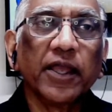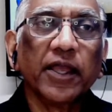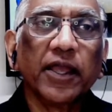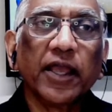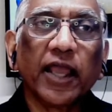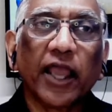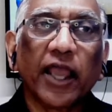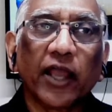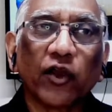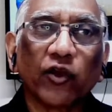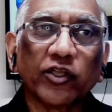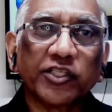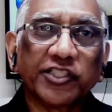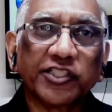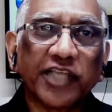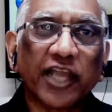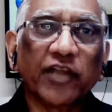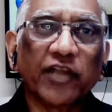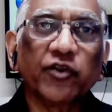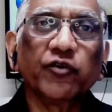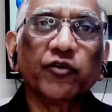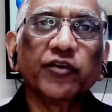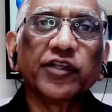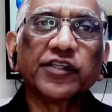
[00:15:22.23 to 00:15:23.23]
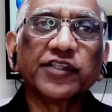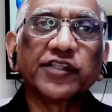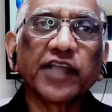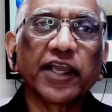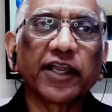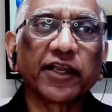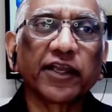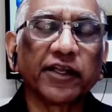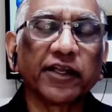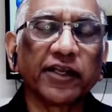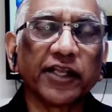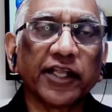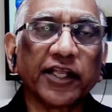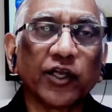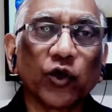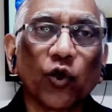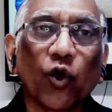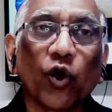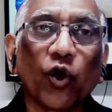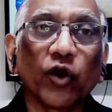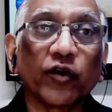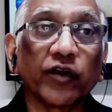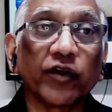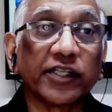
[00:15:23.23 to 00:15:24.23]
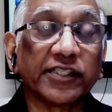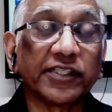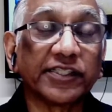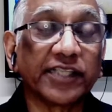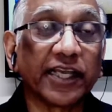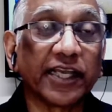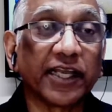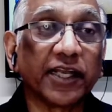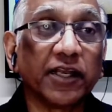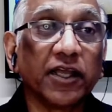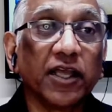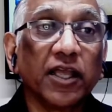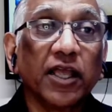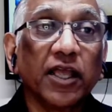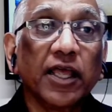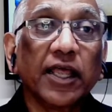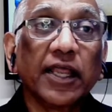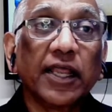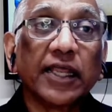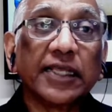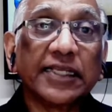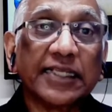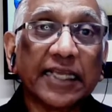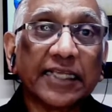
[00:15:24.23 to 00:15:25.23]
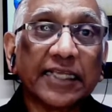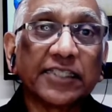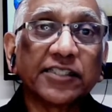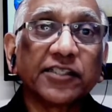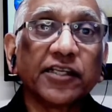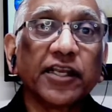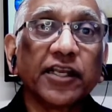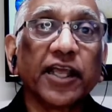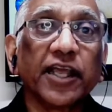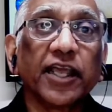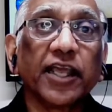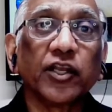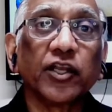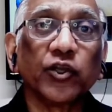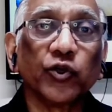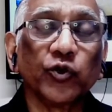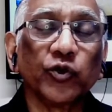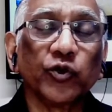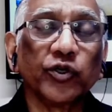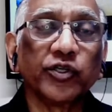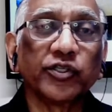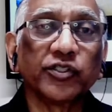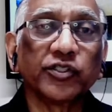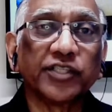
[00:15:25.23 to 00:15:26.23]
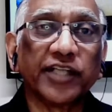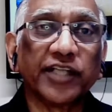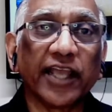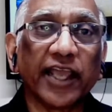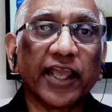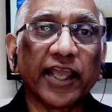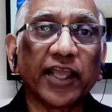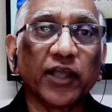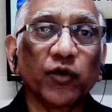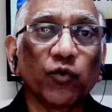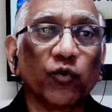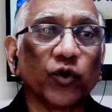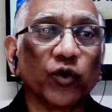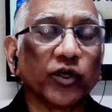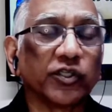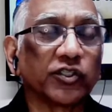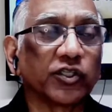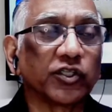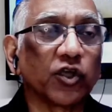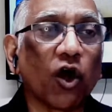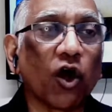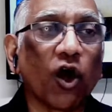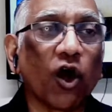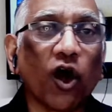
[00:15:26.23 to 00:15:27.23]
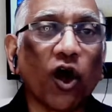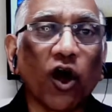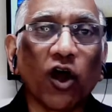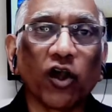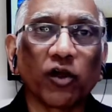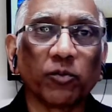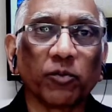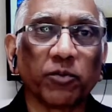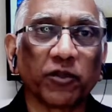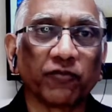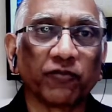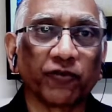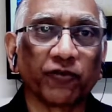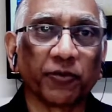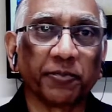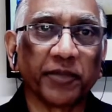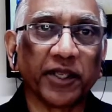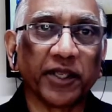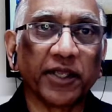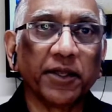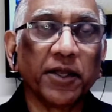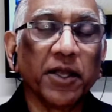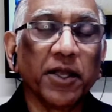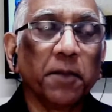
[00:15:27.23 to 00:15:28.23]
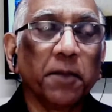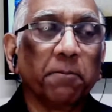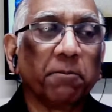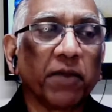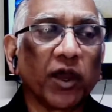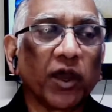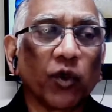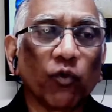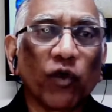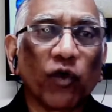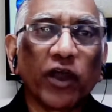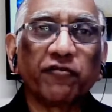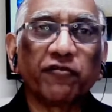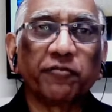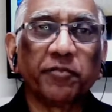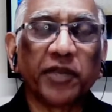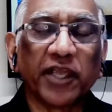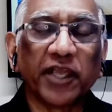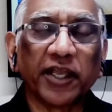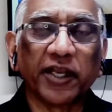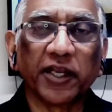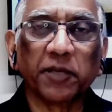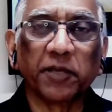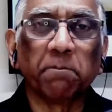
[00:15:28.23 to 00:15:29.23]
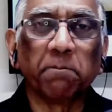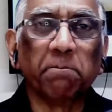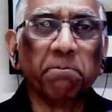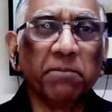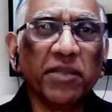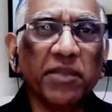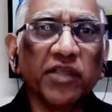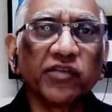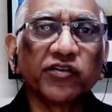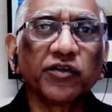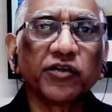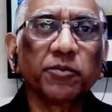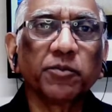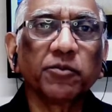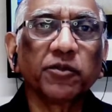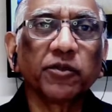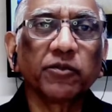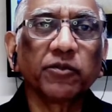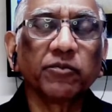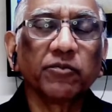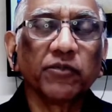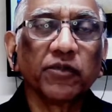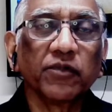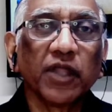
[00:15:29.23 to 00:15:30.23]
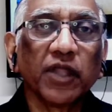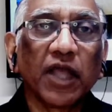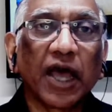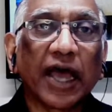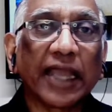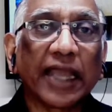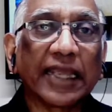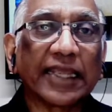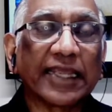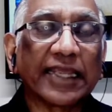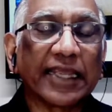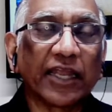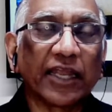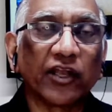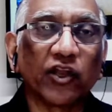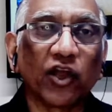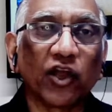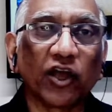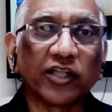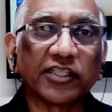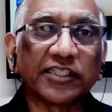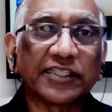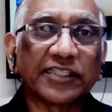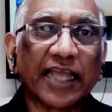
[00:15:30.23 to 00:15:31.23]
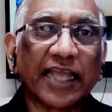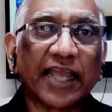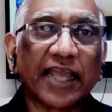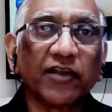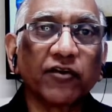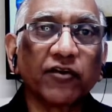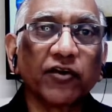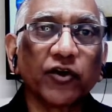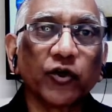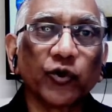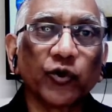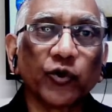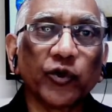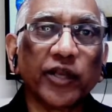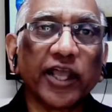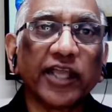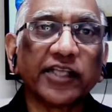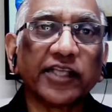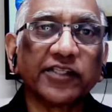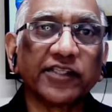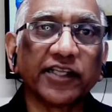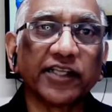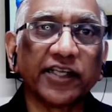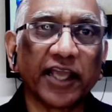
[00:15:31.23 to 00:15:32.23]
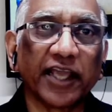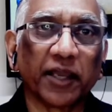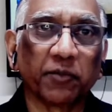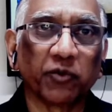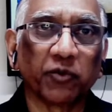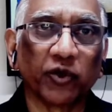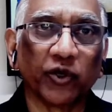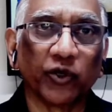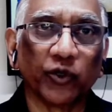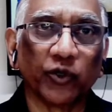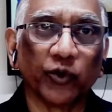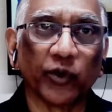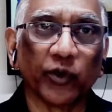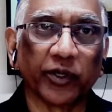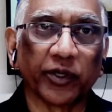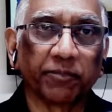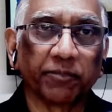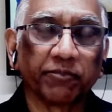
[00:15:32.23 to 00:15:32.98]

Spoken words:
And on January 2nd, he called her and said, yesterday, New Year's Day, was horrible for me. My wife made it miserable. I cannot stand her. Today's the day I'm going to do it.